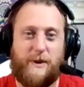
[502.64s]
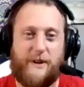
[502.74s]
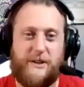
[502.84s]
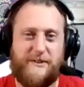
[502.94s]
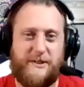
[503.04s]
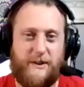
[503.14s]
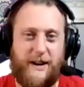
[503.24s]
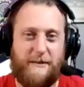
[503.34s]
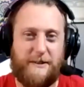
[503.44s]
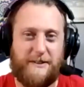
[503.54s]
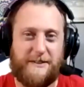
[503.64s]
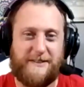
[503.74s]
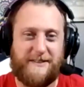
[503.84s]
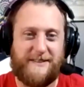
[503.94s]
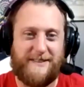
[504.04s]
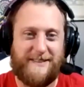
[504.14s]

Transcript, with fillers: What do you do for two hours?